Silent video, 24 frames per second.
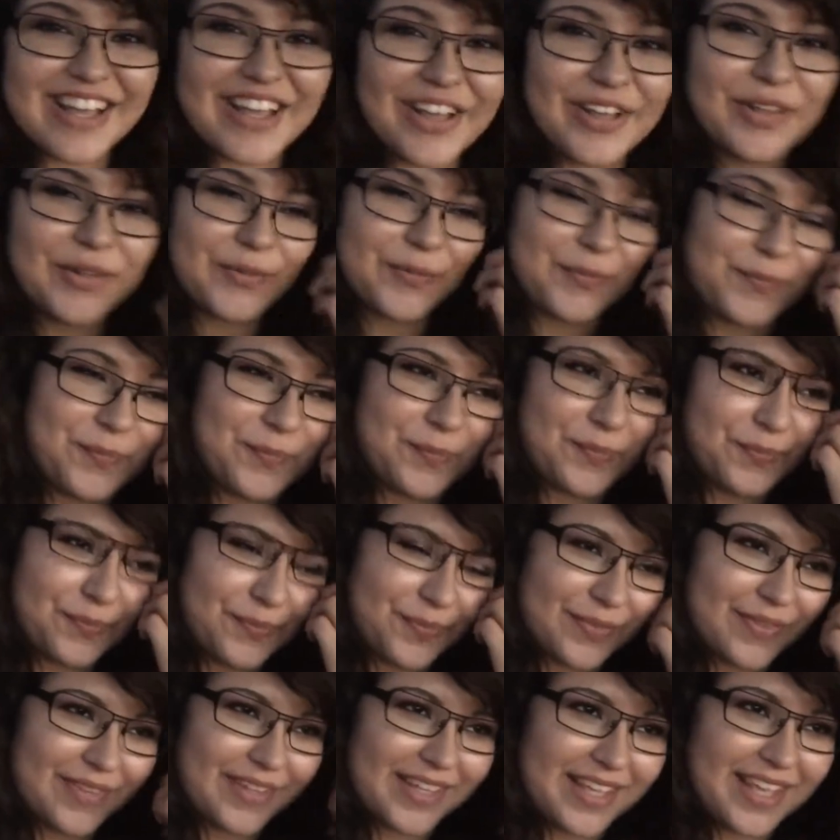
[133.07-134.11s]

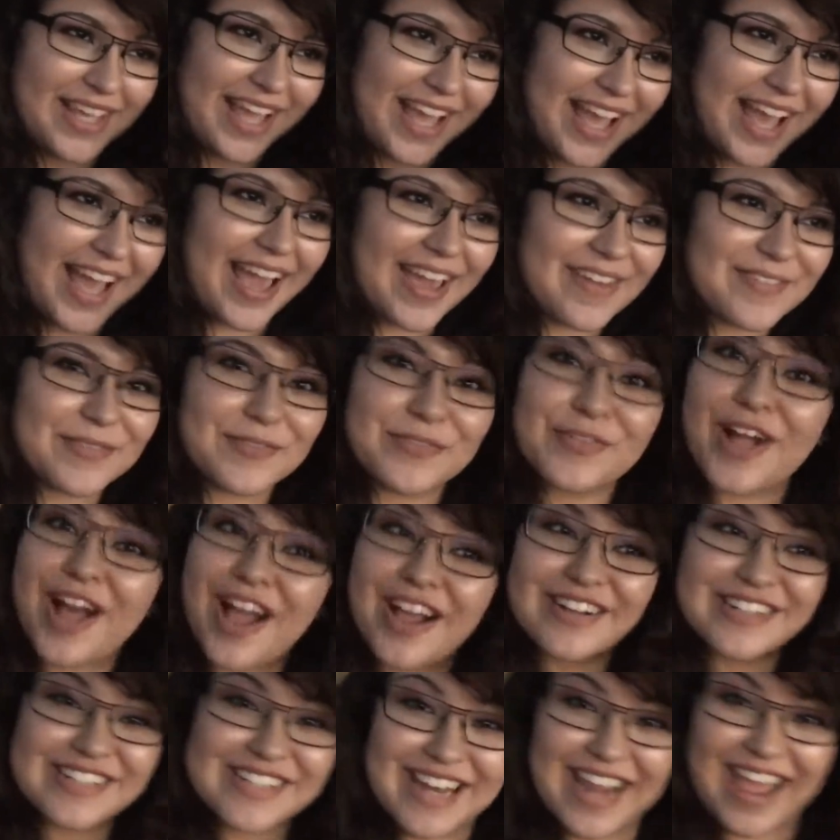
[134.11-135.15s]
I have a
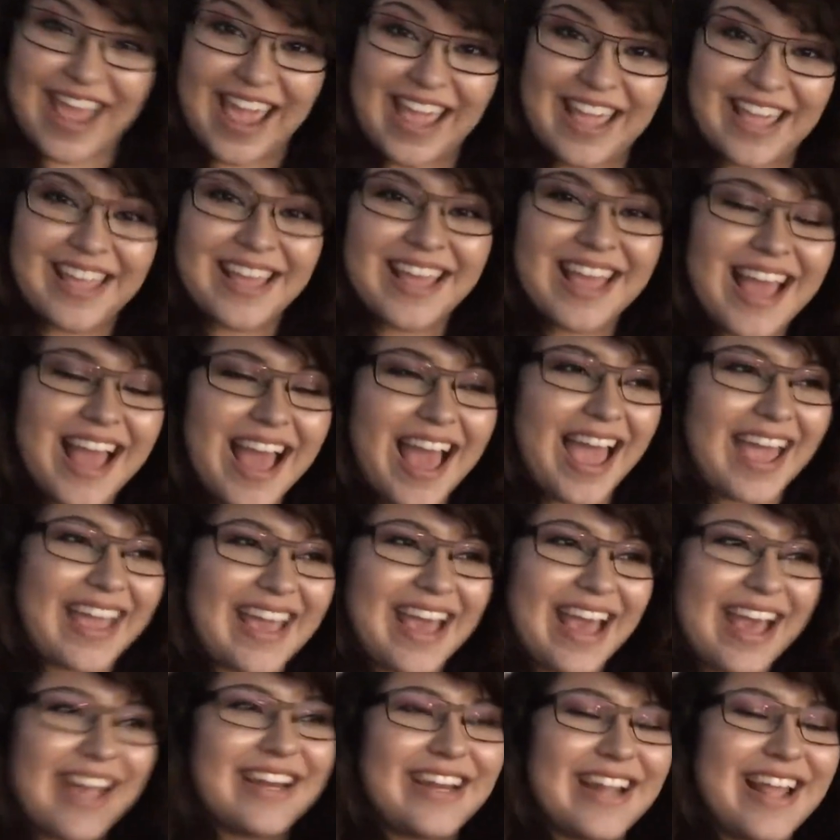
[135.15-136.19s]
vlog today. I
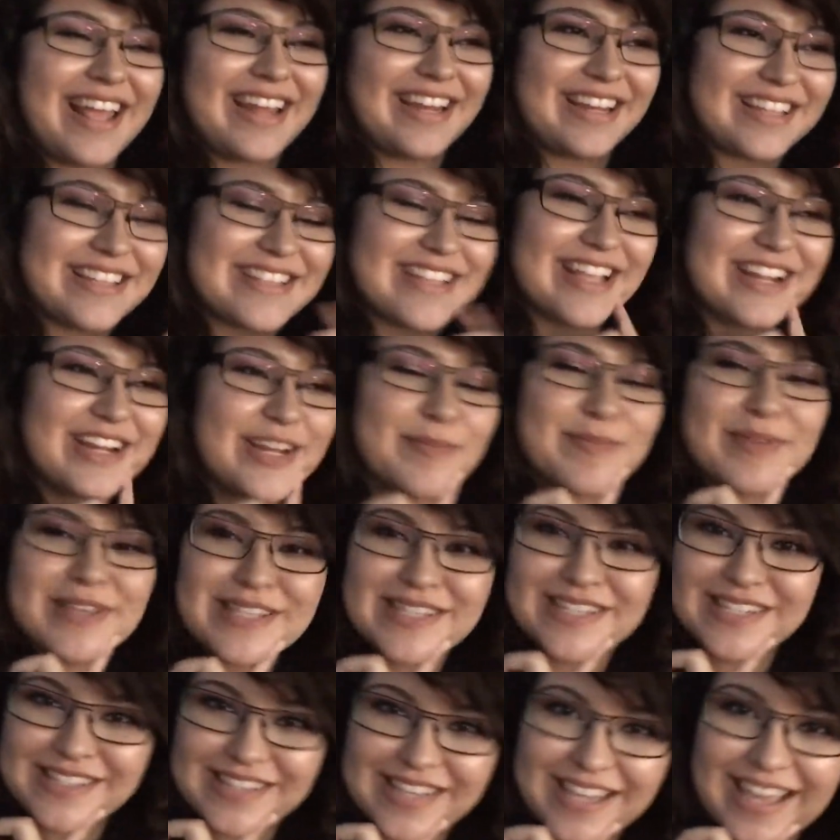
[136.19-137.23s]
had an exciting
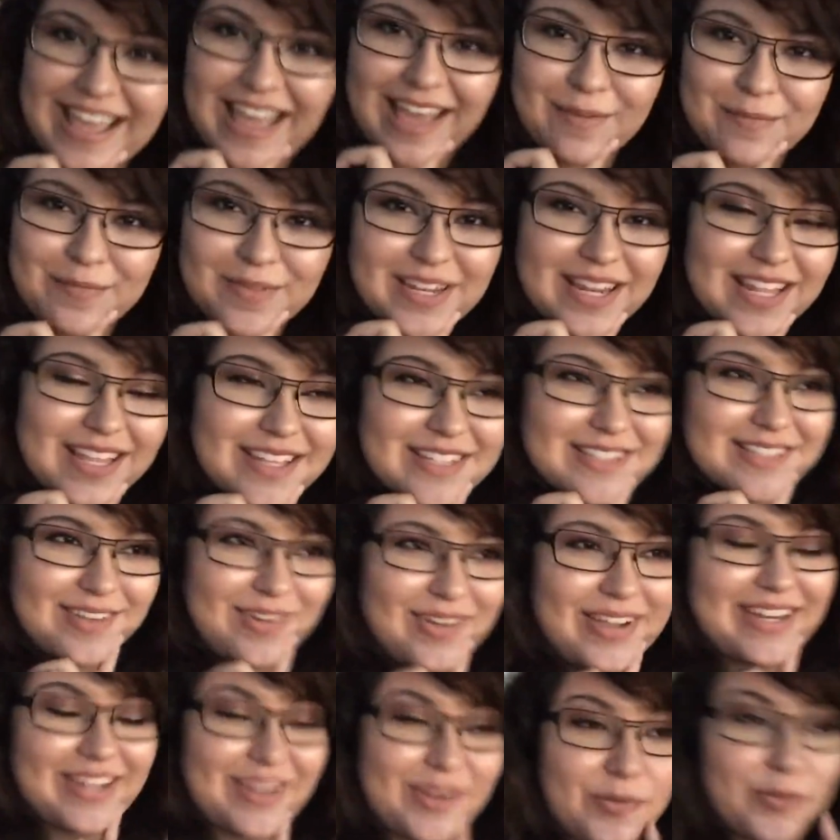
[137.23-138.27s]
business thing happening, so
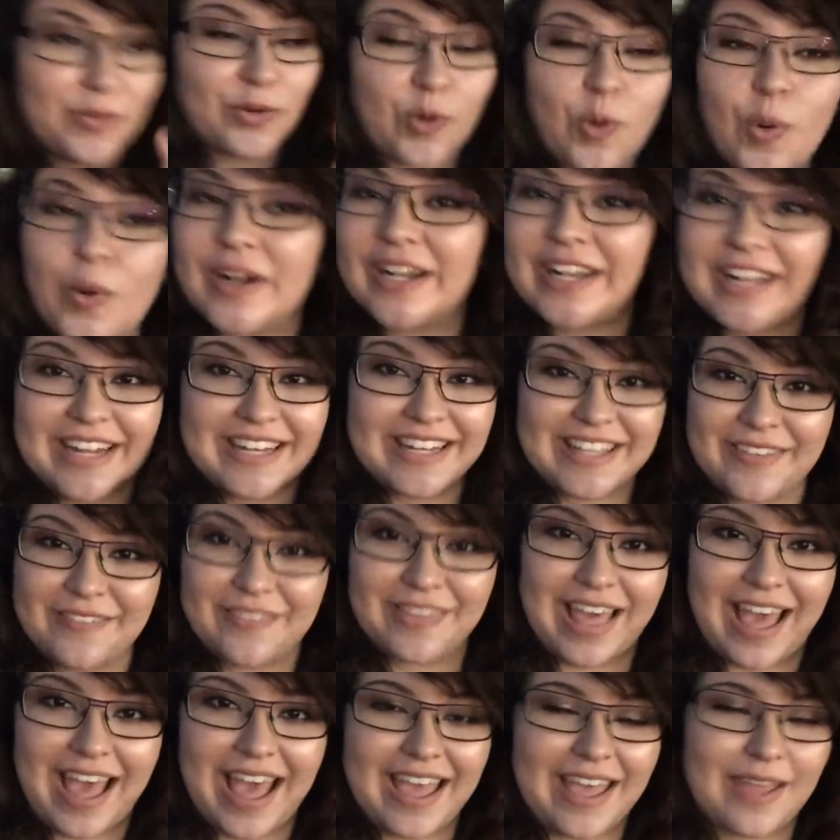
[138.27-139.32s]
I didn't record any
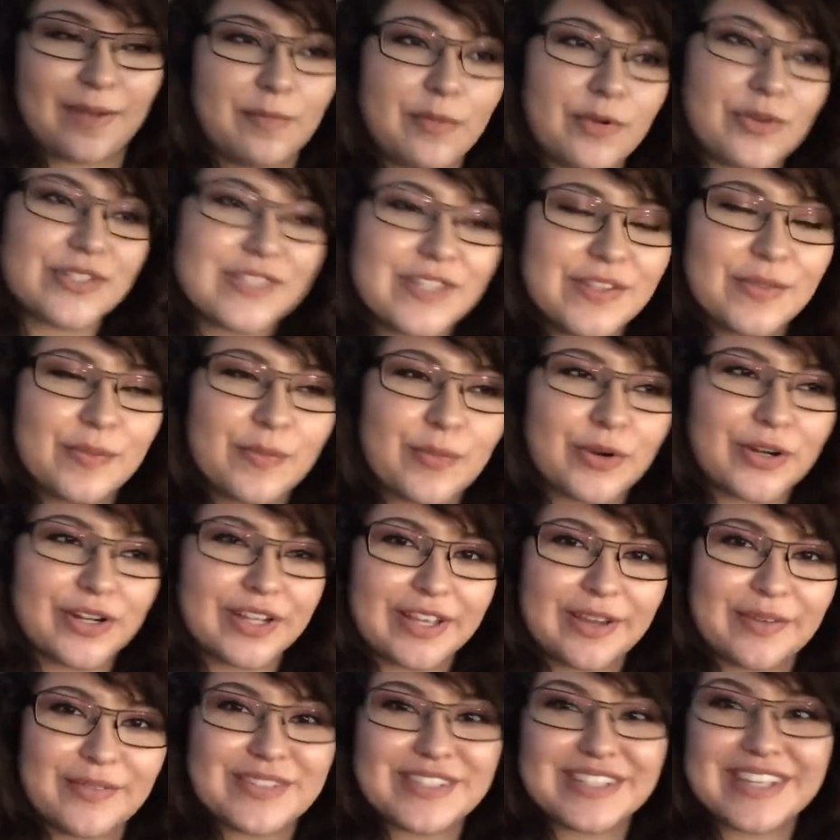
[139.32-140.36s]
of that. And most of the
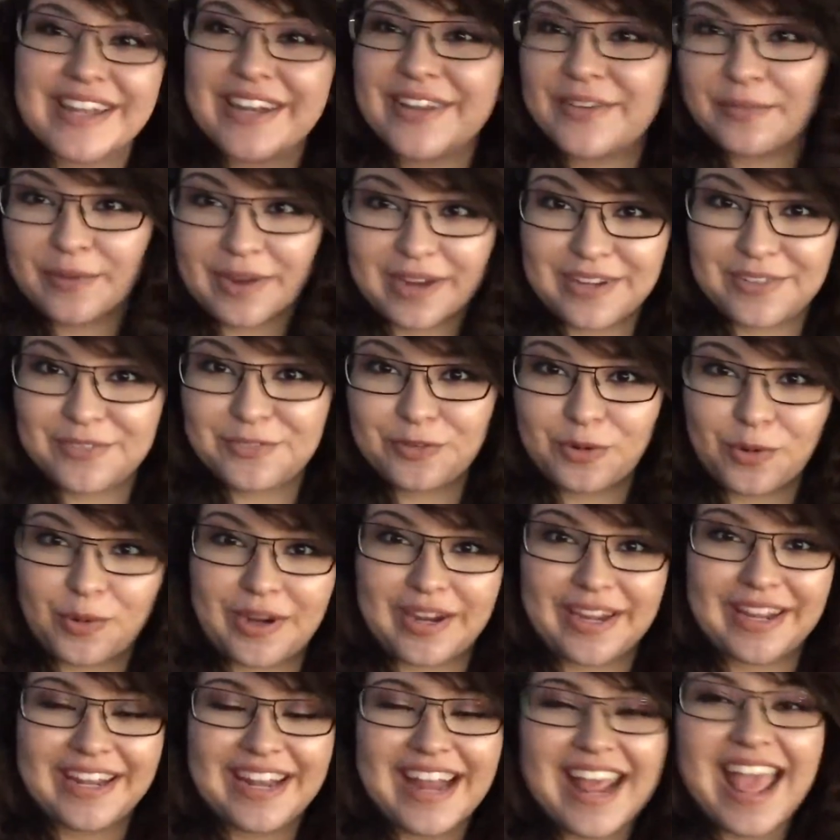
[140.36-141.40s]
morning I was getting ready for
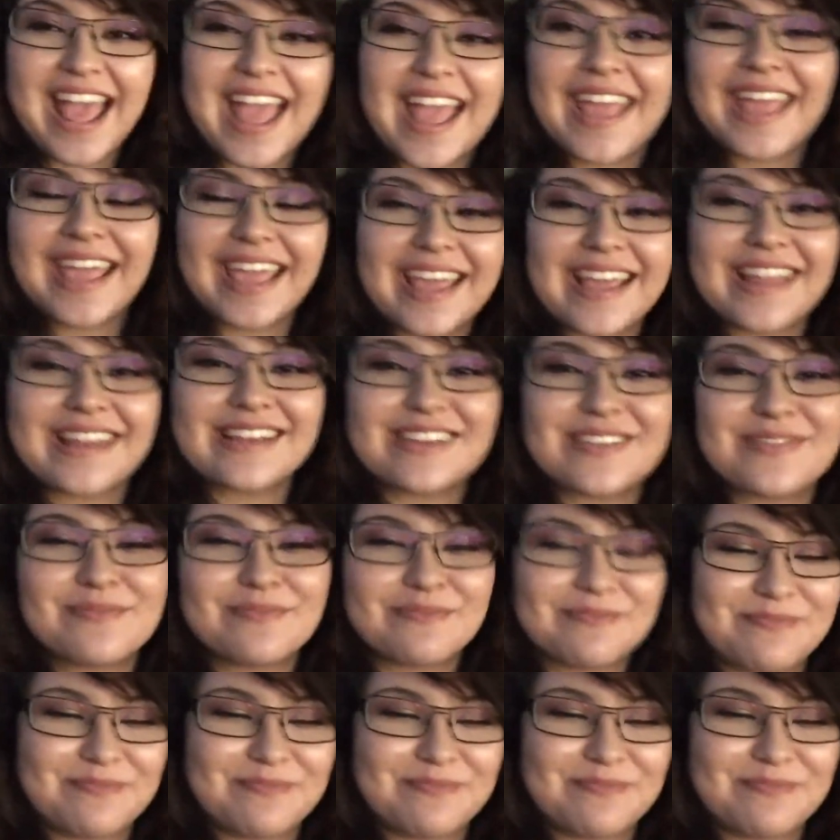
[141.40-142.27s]
it. And